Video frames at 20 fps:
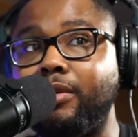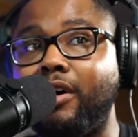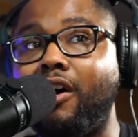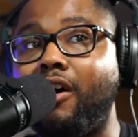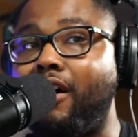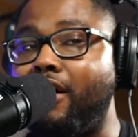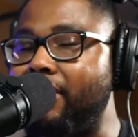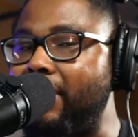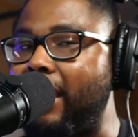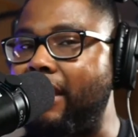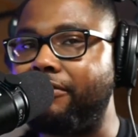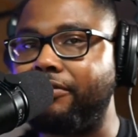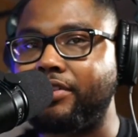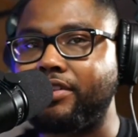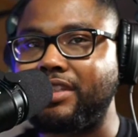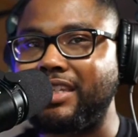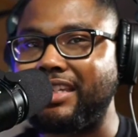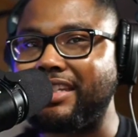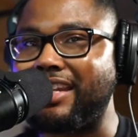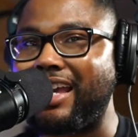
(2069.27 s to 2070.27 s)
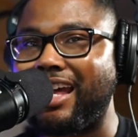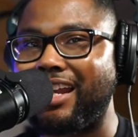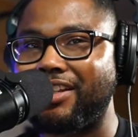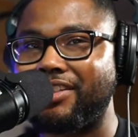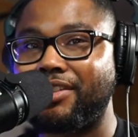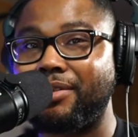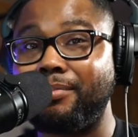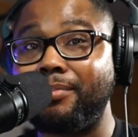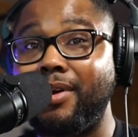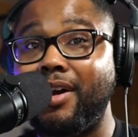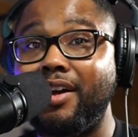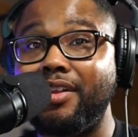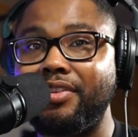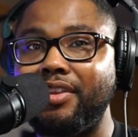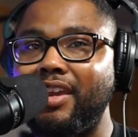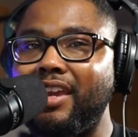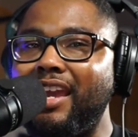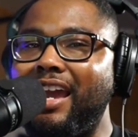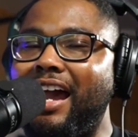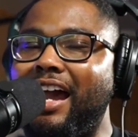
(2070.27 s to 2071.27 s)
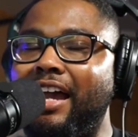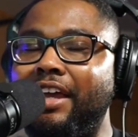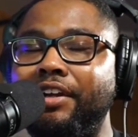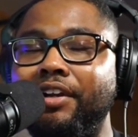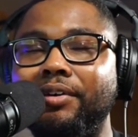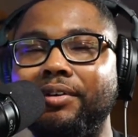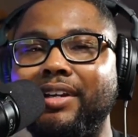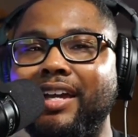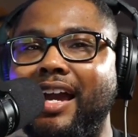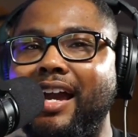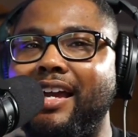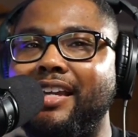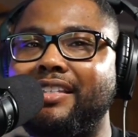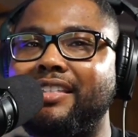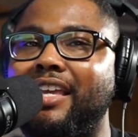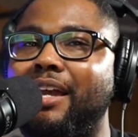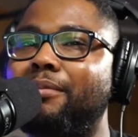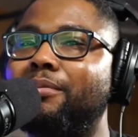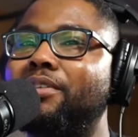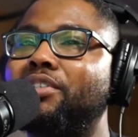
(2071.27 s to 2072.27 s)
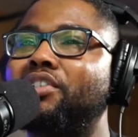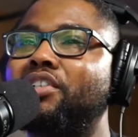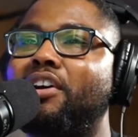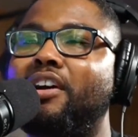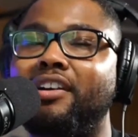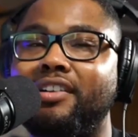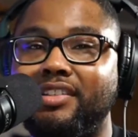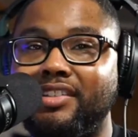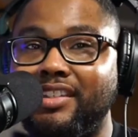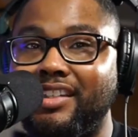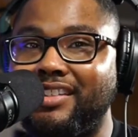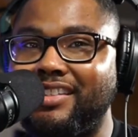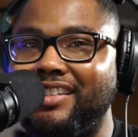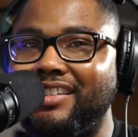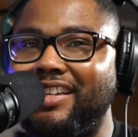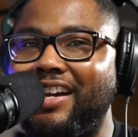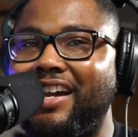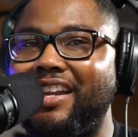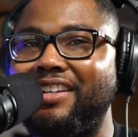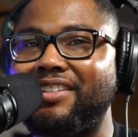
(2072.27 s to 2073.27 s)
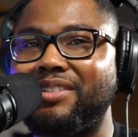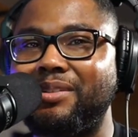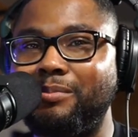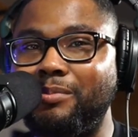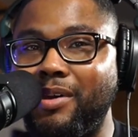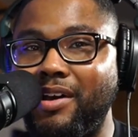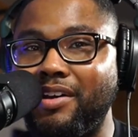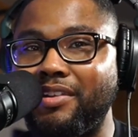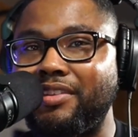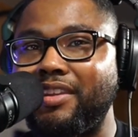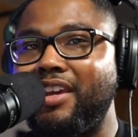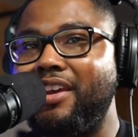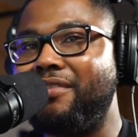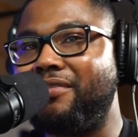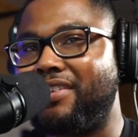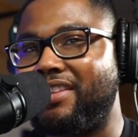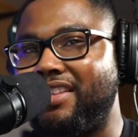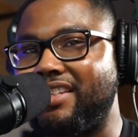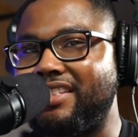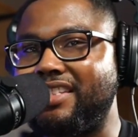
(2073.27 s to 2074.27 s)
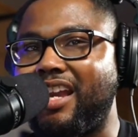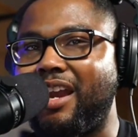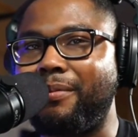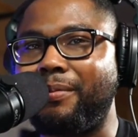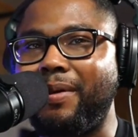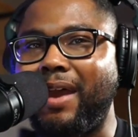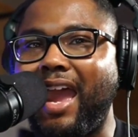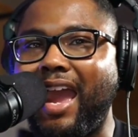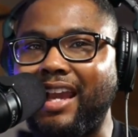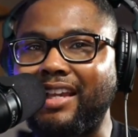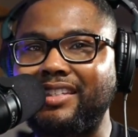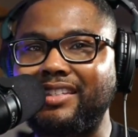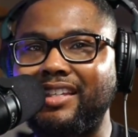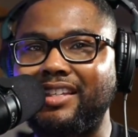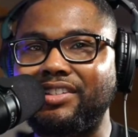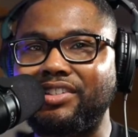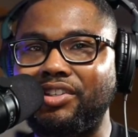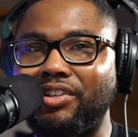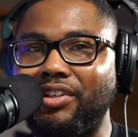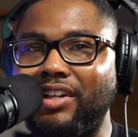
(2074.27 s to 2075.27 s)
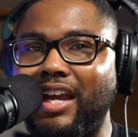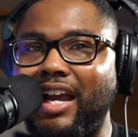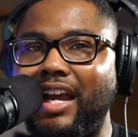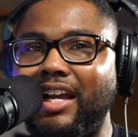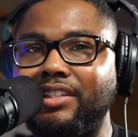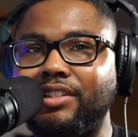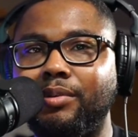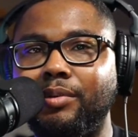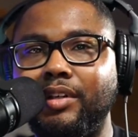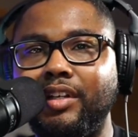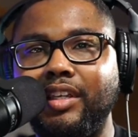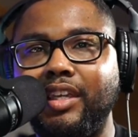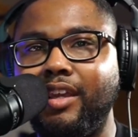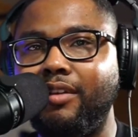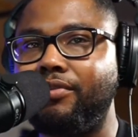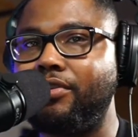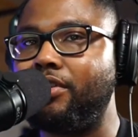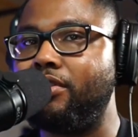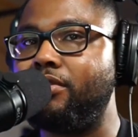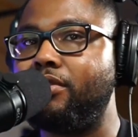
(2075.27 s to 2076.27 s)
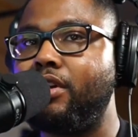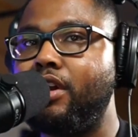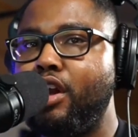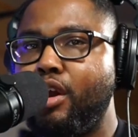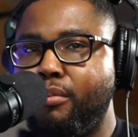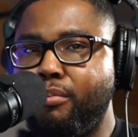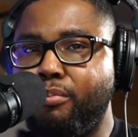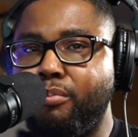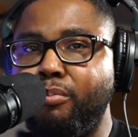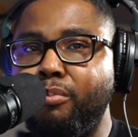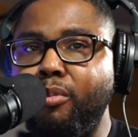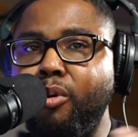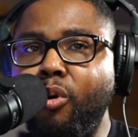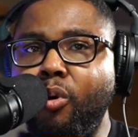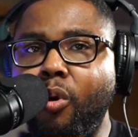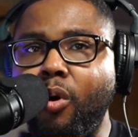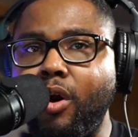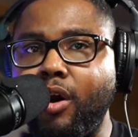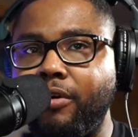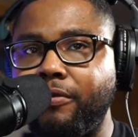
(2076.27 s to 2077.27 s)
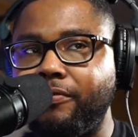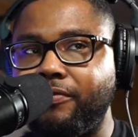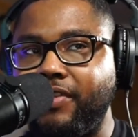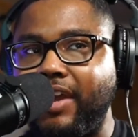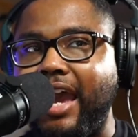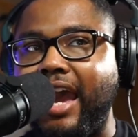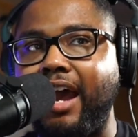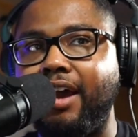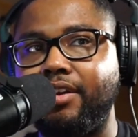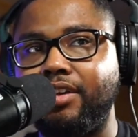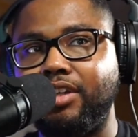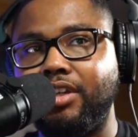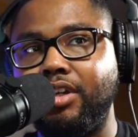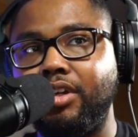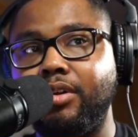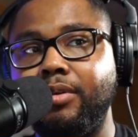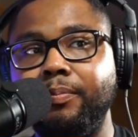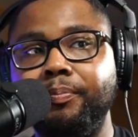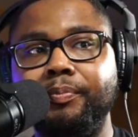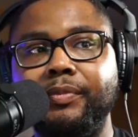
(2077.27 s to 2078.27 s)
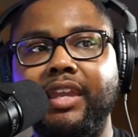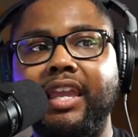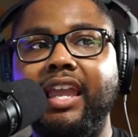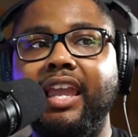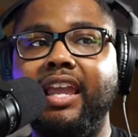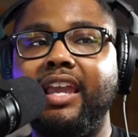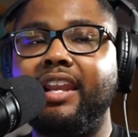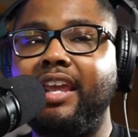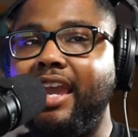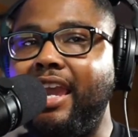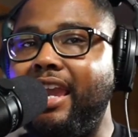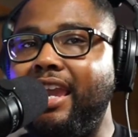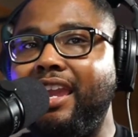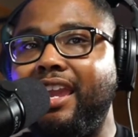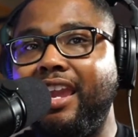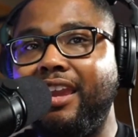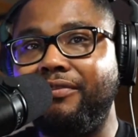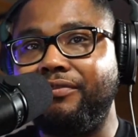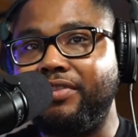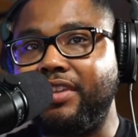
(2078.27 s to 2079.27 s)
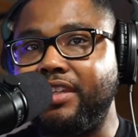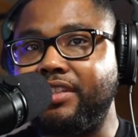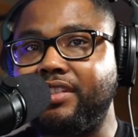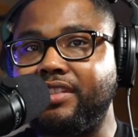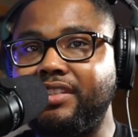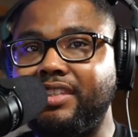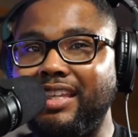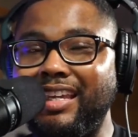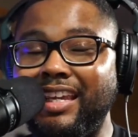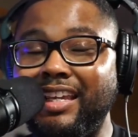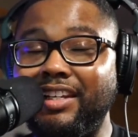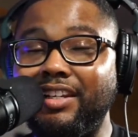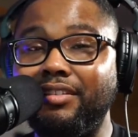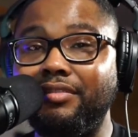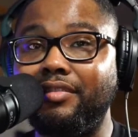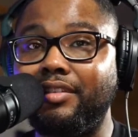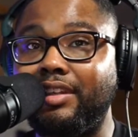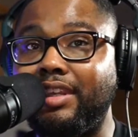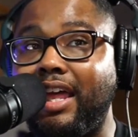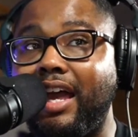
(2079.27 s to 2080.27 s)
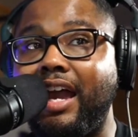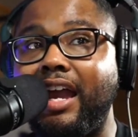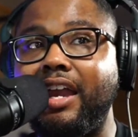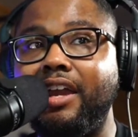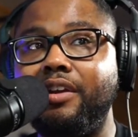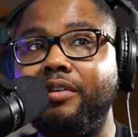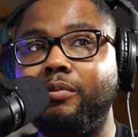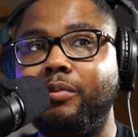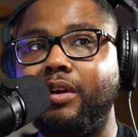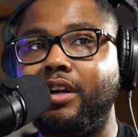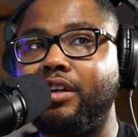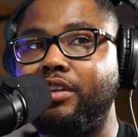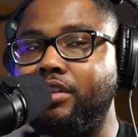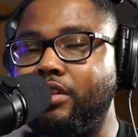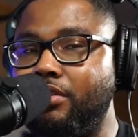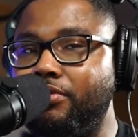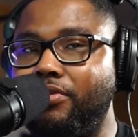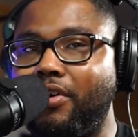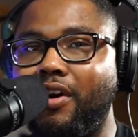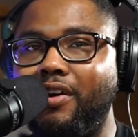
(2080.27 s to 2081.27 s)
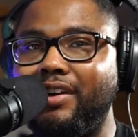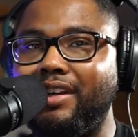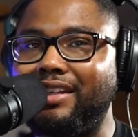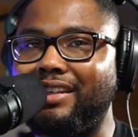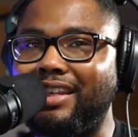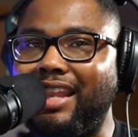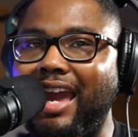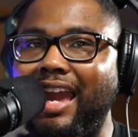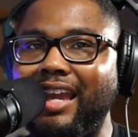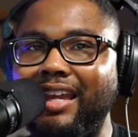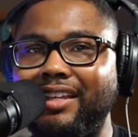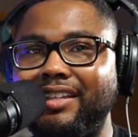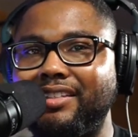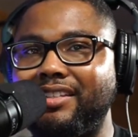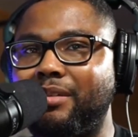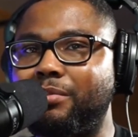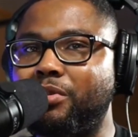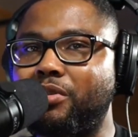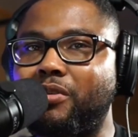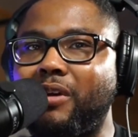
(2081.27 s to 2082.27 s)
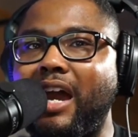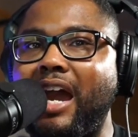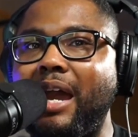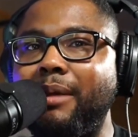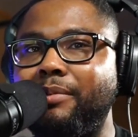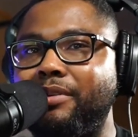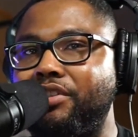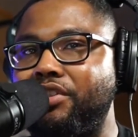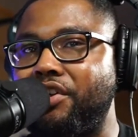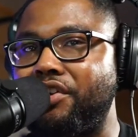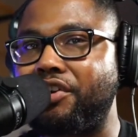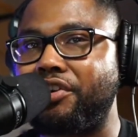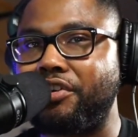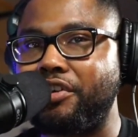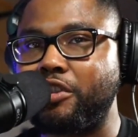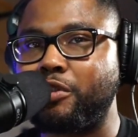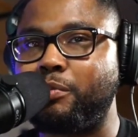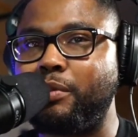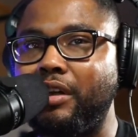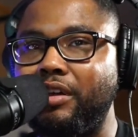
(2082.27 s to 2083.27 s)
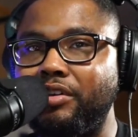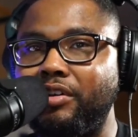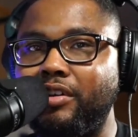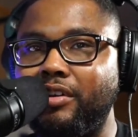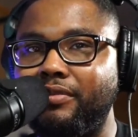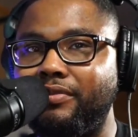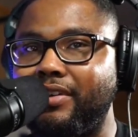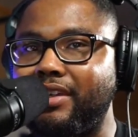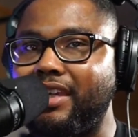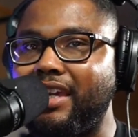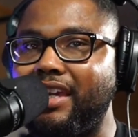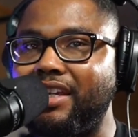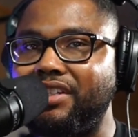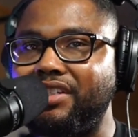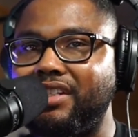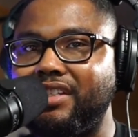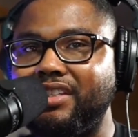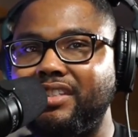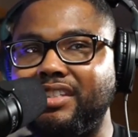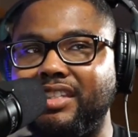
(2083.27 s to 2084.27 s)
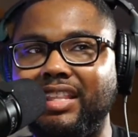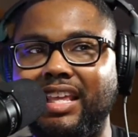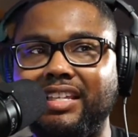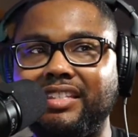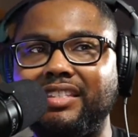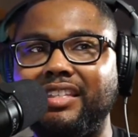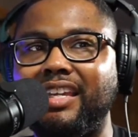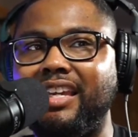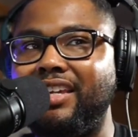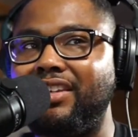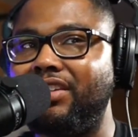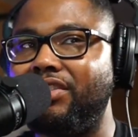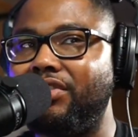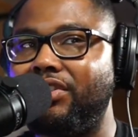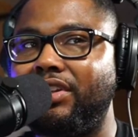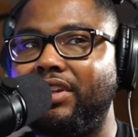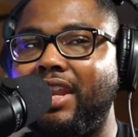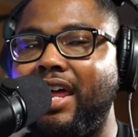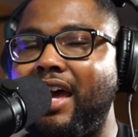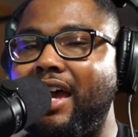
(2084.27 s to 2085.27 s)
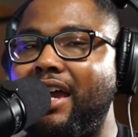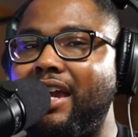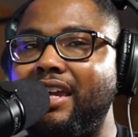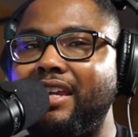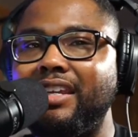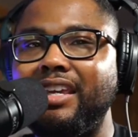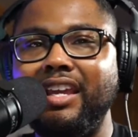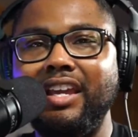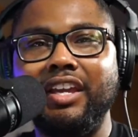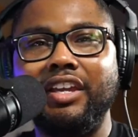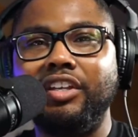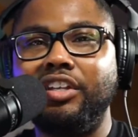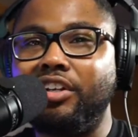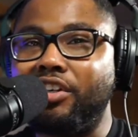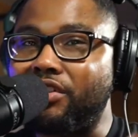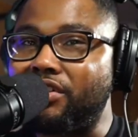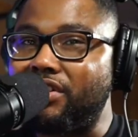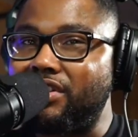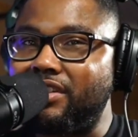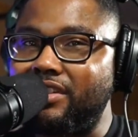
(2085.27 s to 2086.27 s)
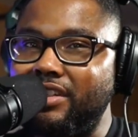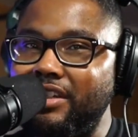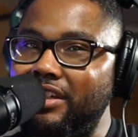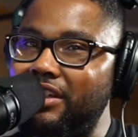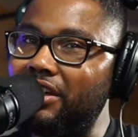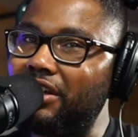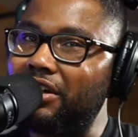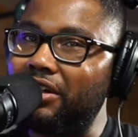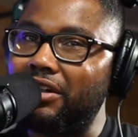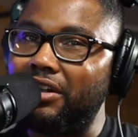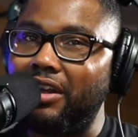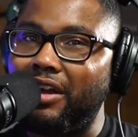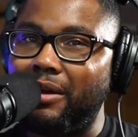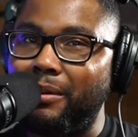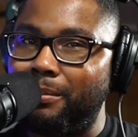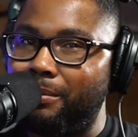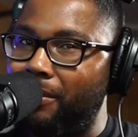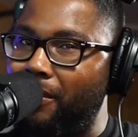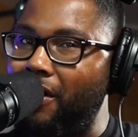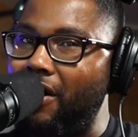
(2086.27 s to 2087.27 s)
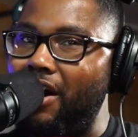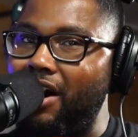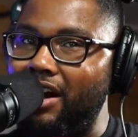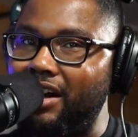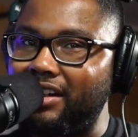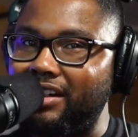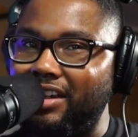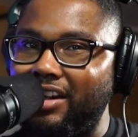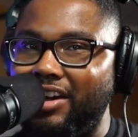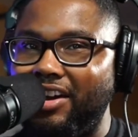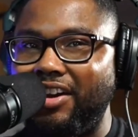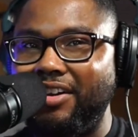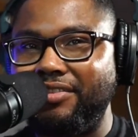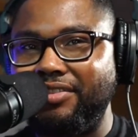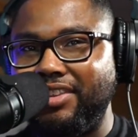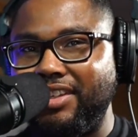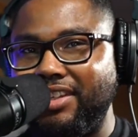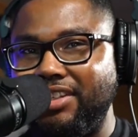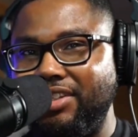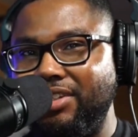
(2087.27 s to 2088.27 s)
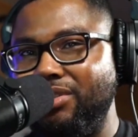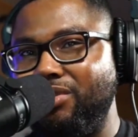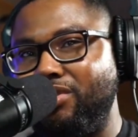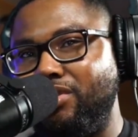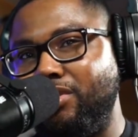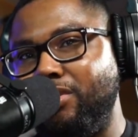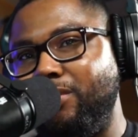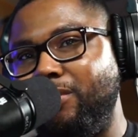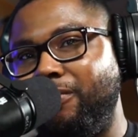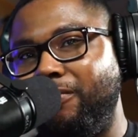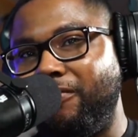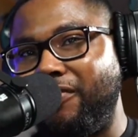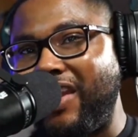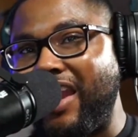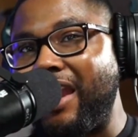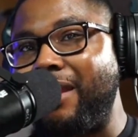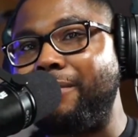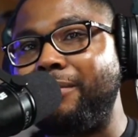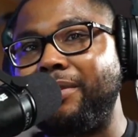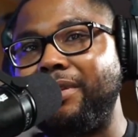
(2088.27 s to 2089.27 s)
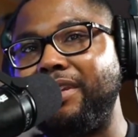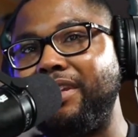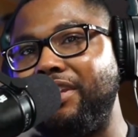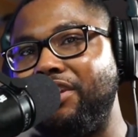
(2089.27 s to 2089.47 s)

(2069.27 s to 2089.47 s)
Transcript: All that for $10 a month. I know guys that would charge $60 a month for this type of access. So guys, I want to give you more value And hey, if this is the end of the line where you've already liked, subscribed, and turned on those bell notifications, and that's the end of the line, you're still a part of the YouTube family.